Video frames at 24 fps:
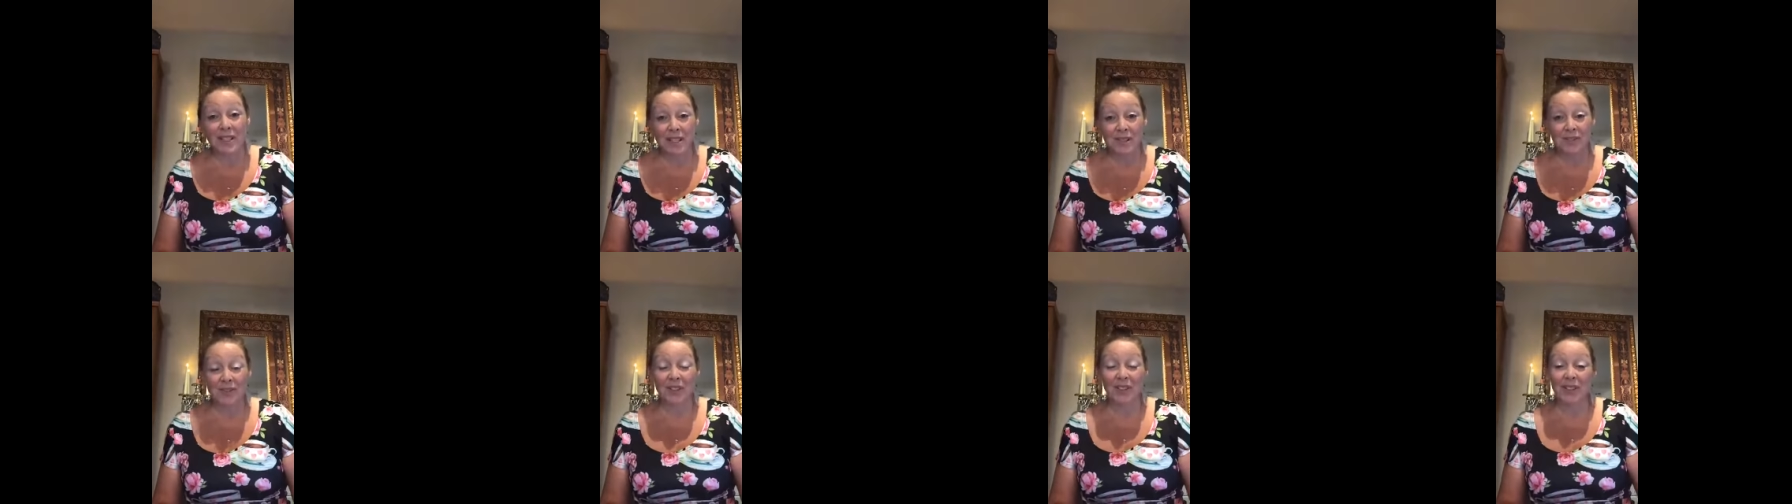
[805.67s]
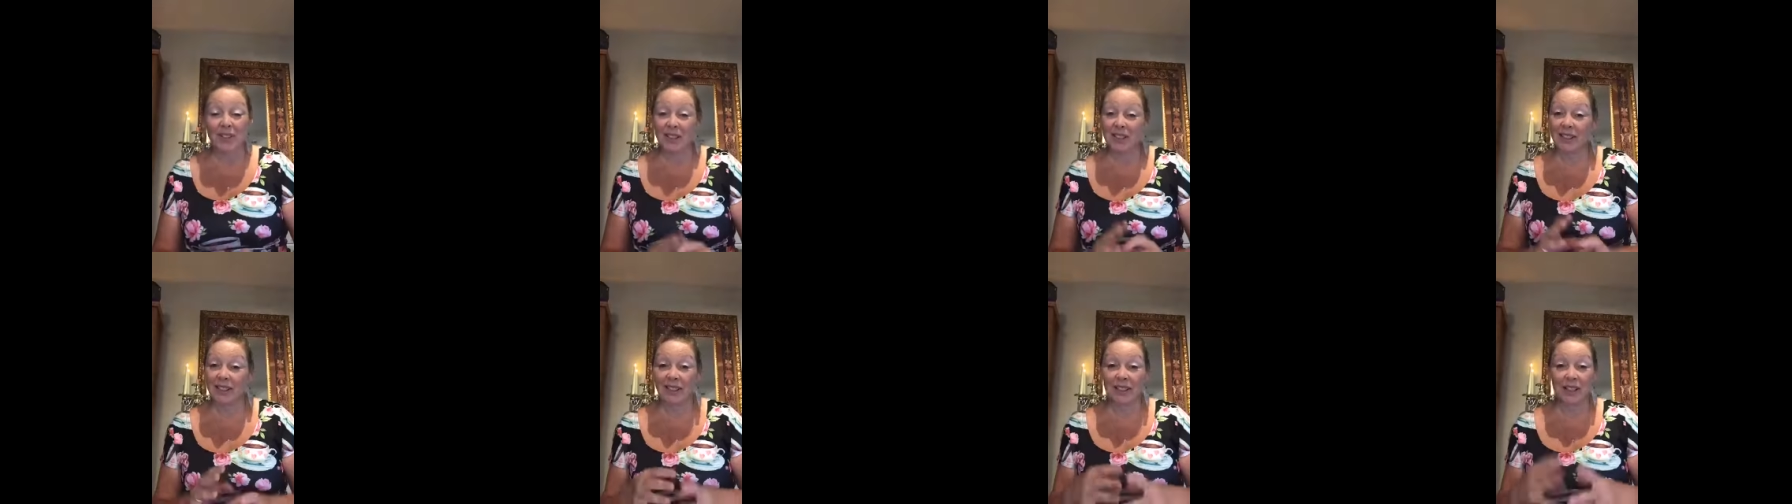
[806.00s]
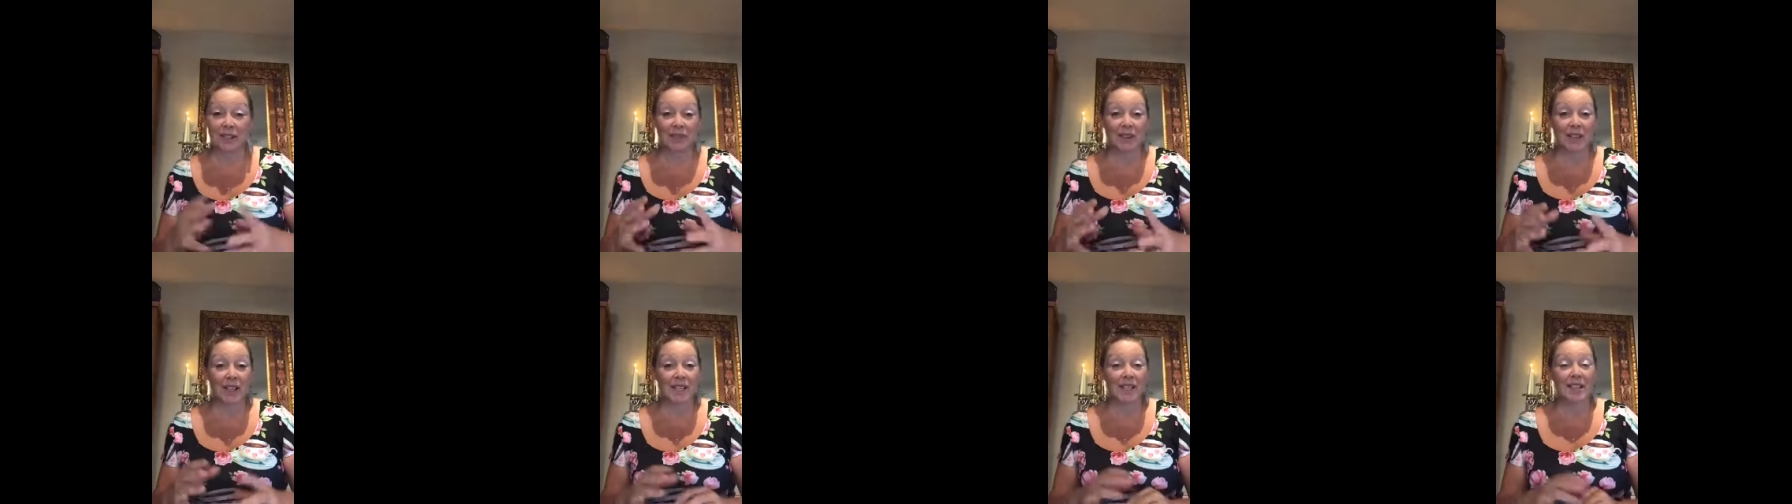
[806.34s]

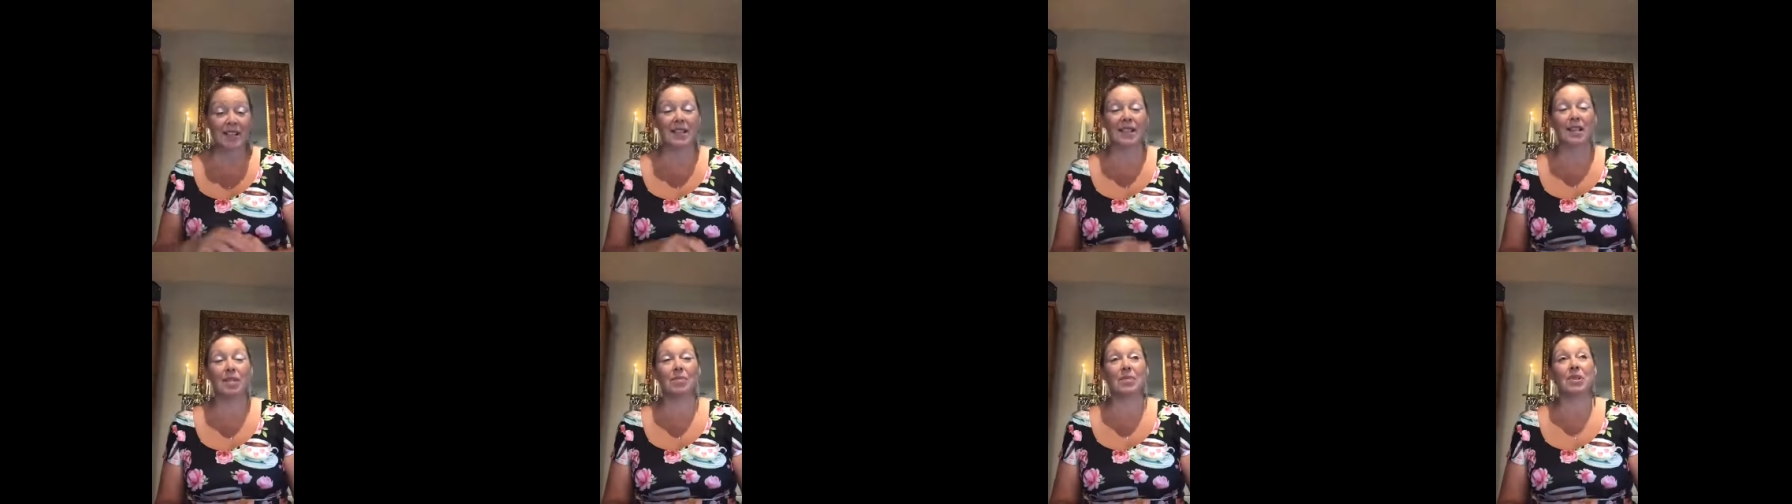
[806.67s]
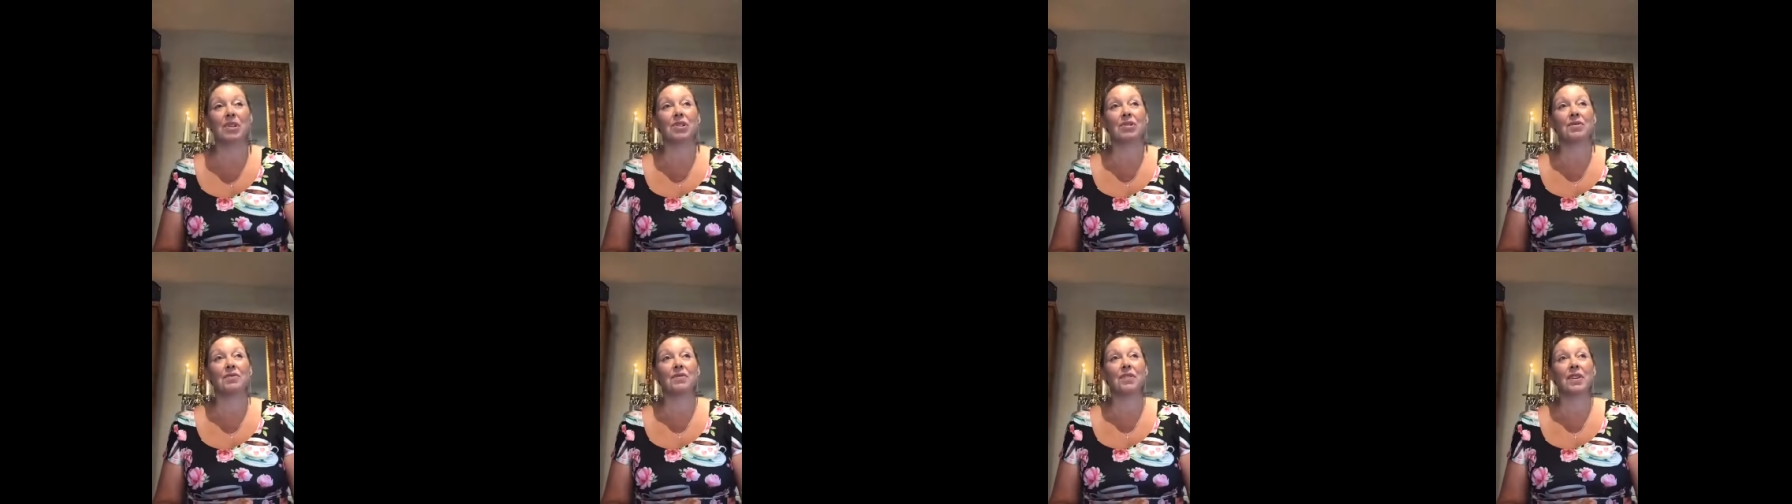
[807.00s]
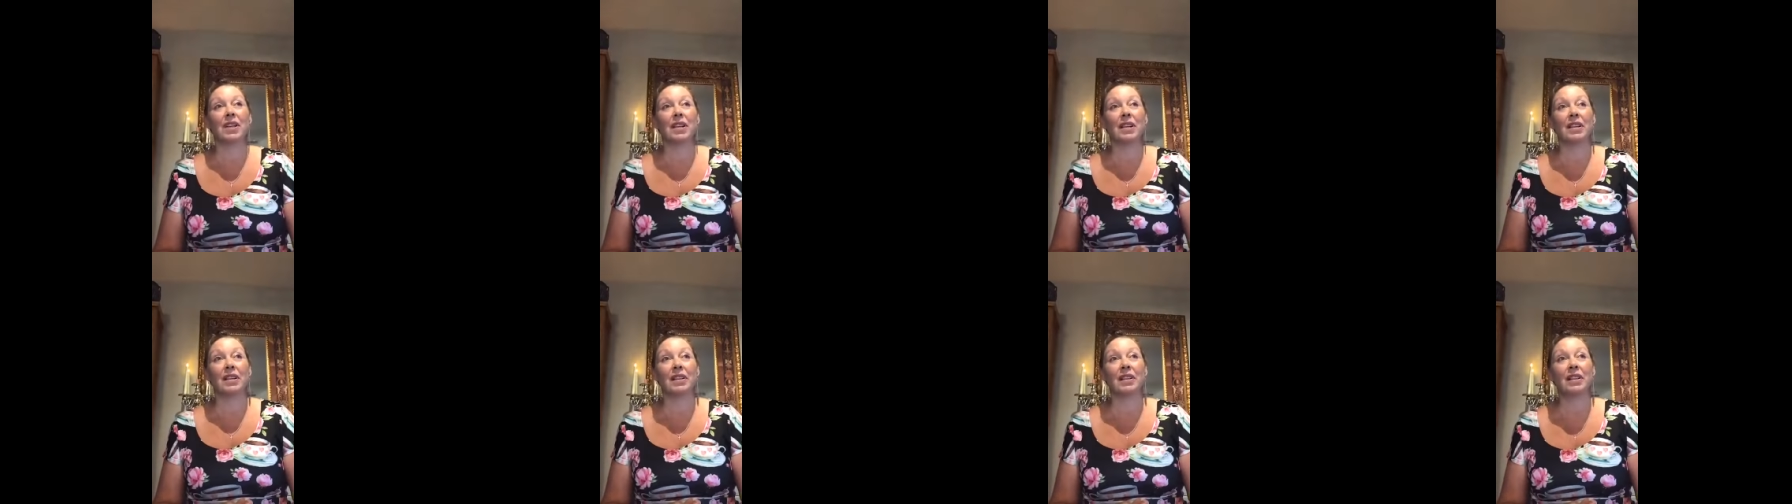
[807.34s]
festival and you've had so
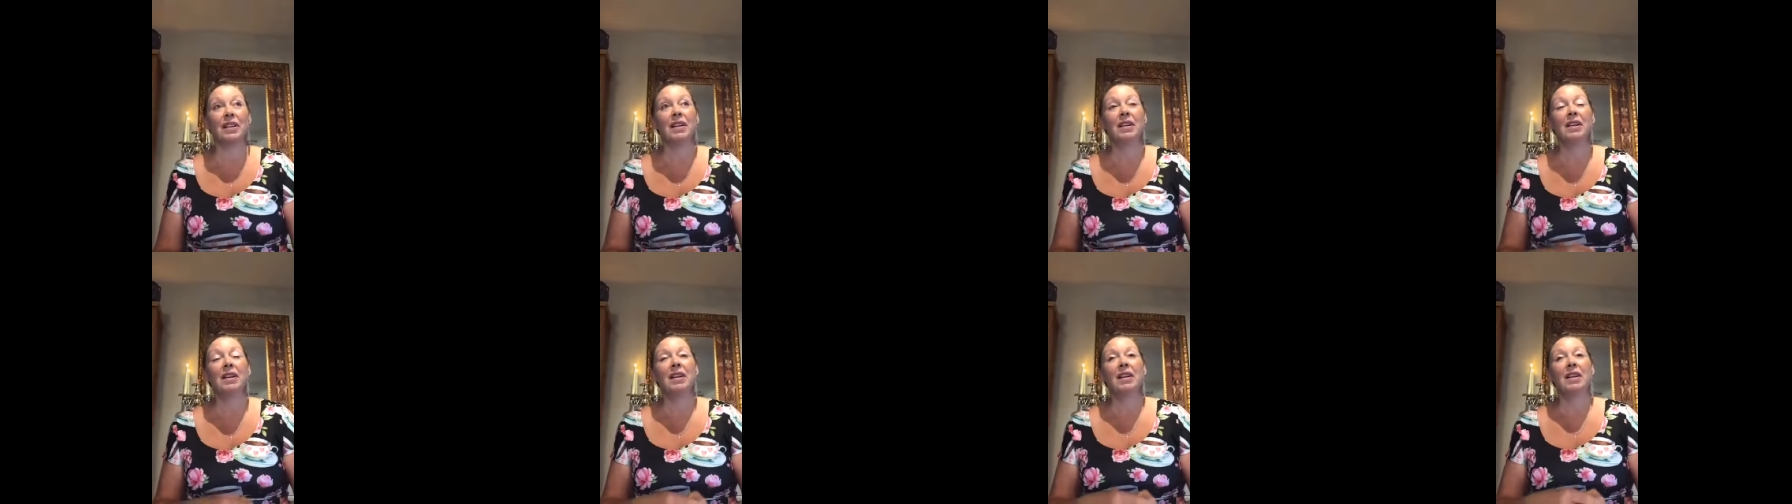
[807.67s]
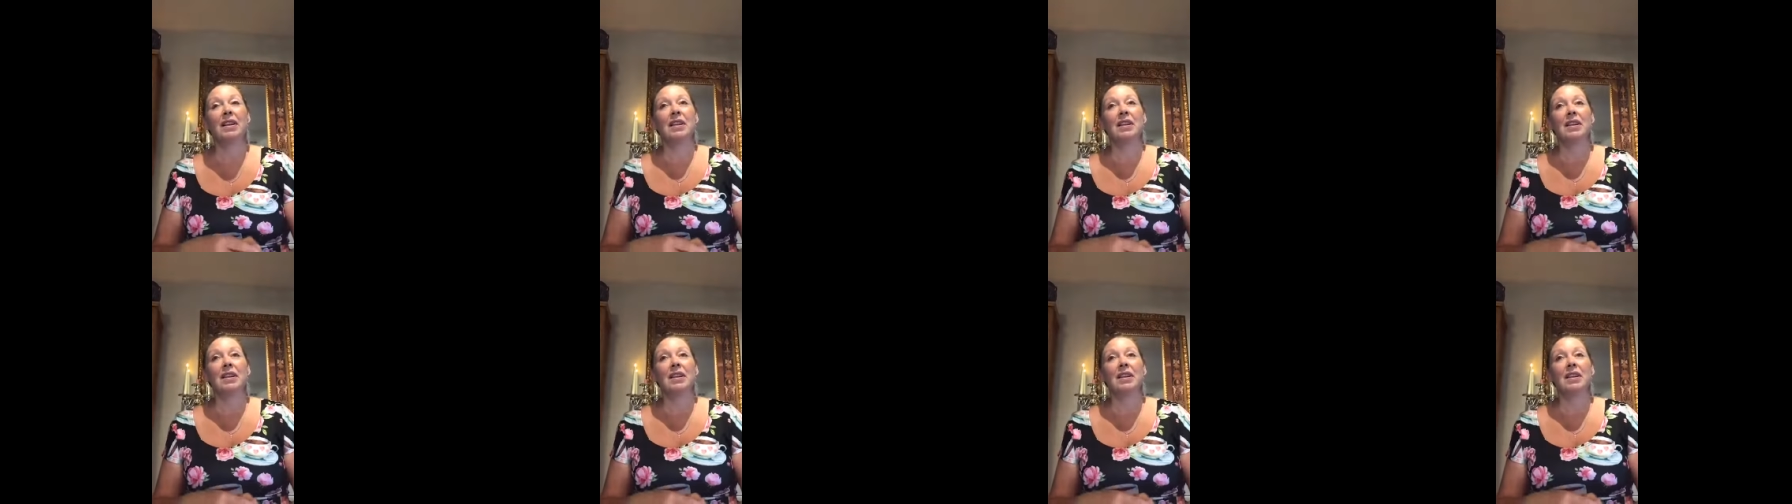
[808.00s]
much fun.